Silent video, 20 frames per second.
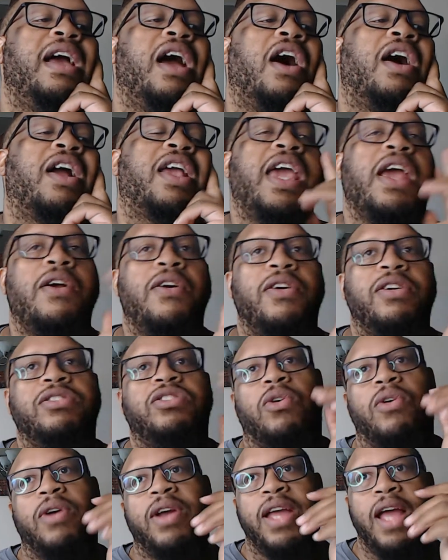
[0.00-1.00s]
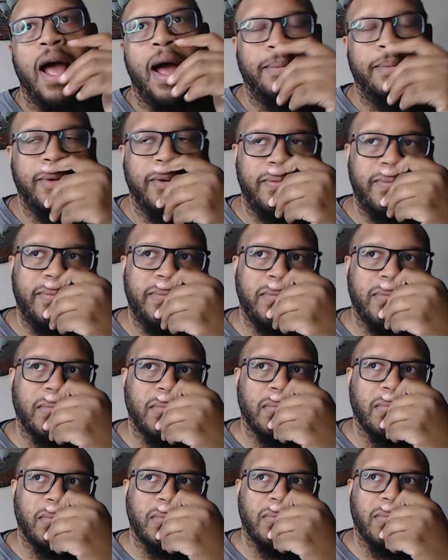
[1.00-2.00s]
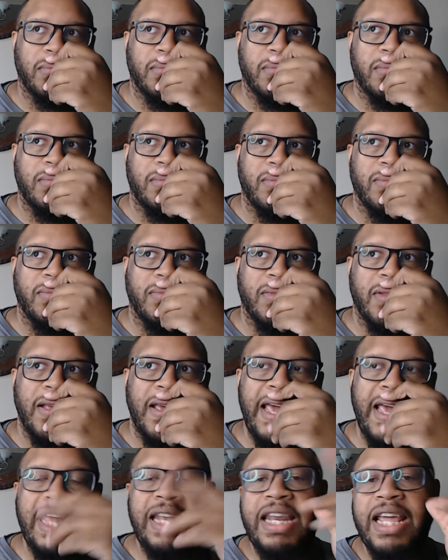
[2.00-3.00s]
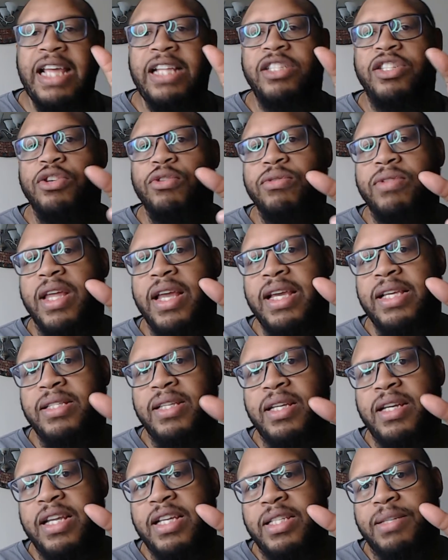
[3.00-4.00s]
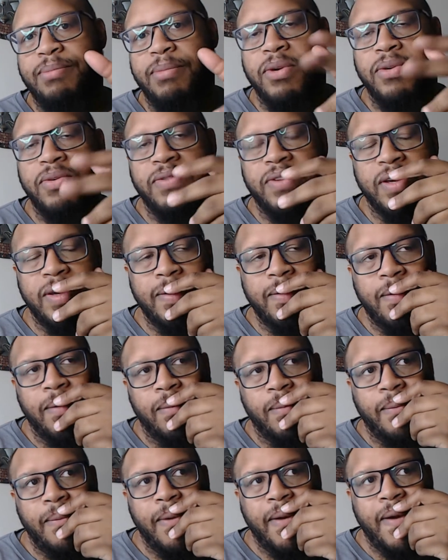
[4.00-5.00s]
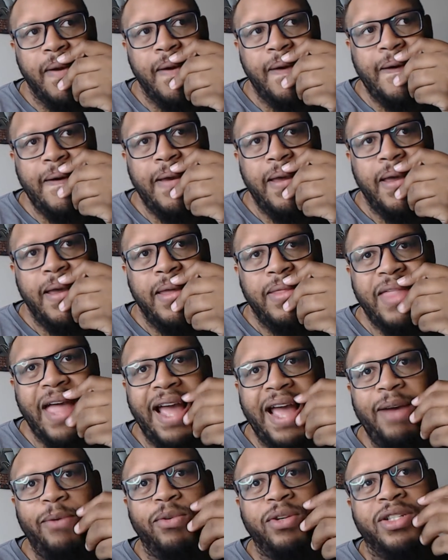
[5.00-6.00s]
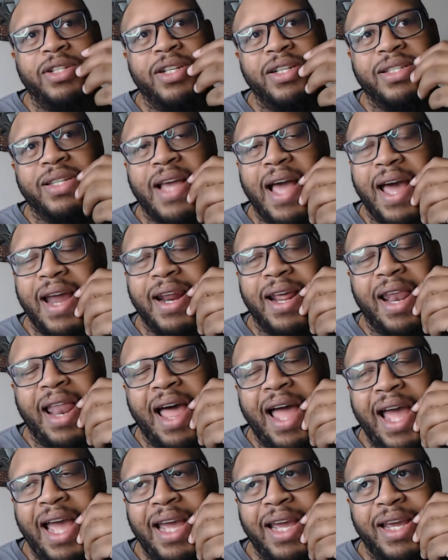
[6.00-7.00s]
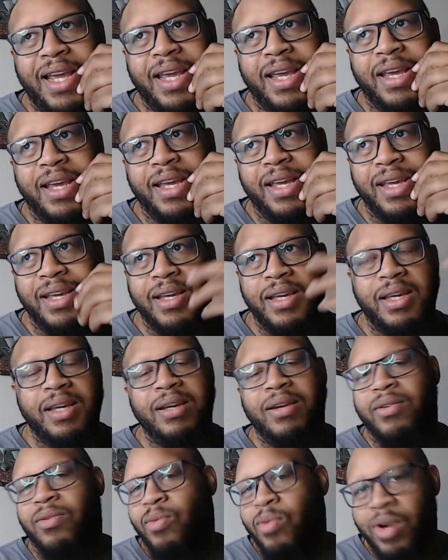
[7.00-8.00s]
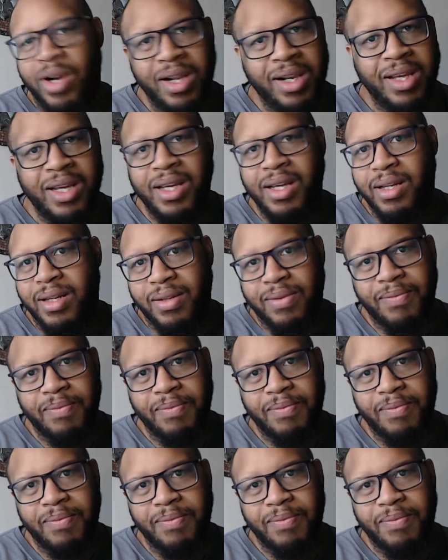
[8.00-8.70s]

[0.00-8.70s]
Akira Toriyama he did two things in this movie that was just kind of like really